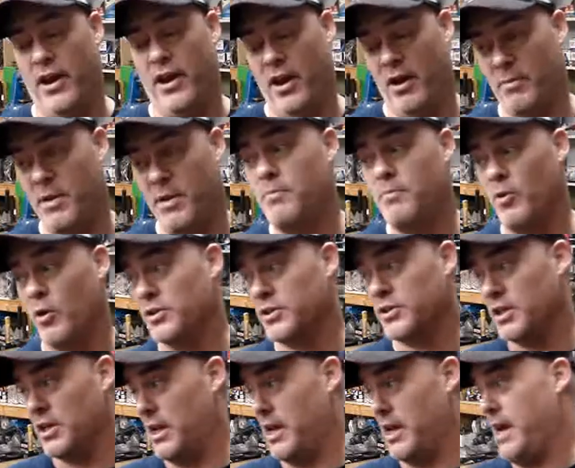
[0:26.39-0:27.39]
Now, me
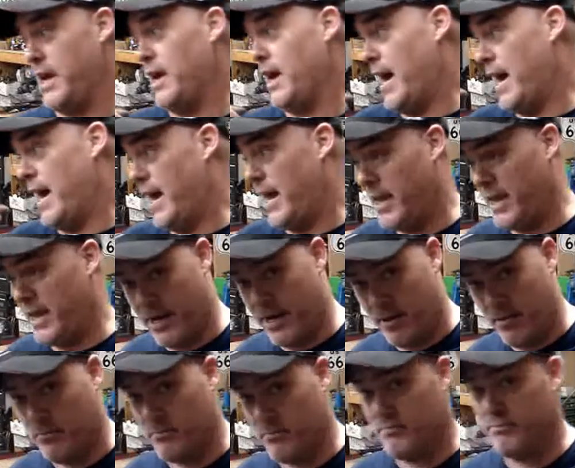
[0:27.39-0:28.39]
personally, I
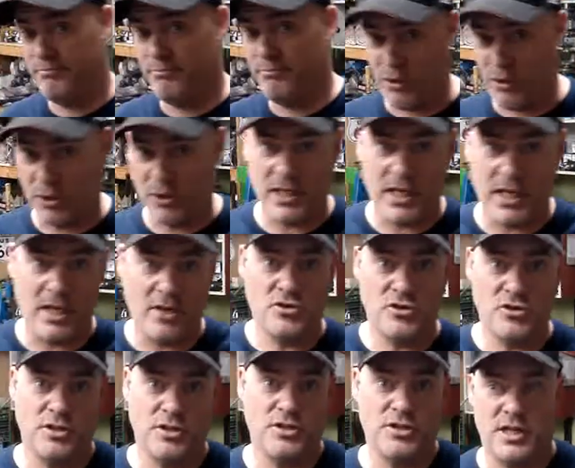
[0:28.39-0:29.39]
am building
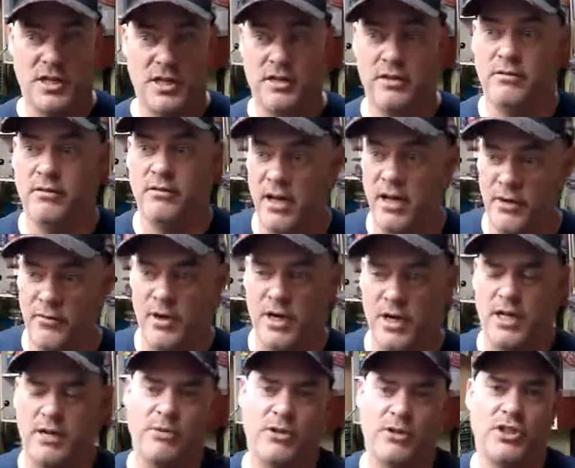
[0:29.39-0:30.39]
engines and
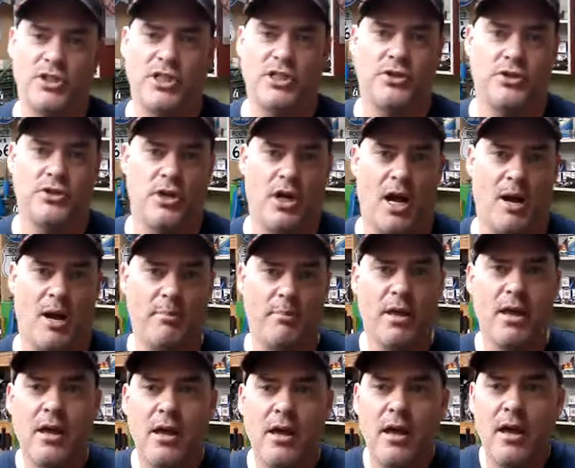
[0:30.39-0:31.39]
running a machine shop.